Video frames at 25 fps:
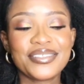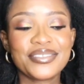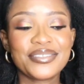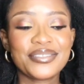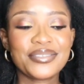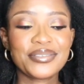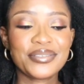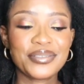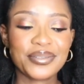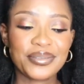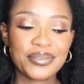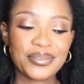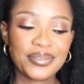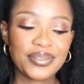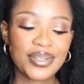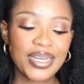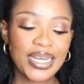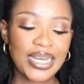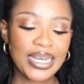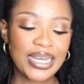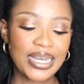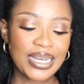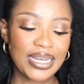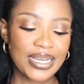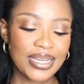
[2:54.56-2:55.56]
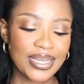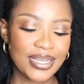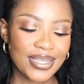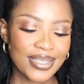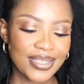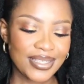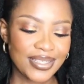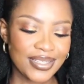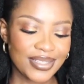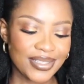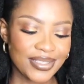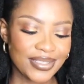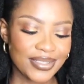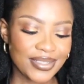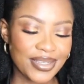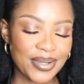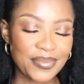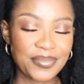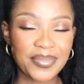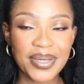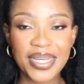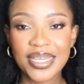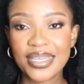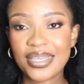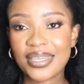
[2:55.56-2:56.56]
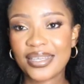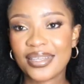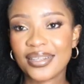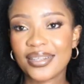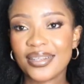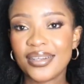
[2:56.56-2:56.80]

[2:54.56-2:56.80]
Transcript: so I am back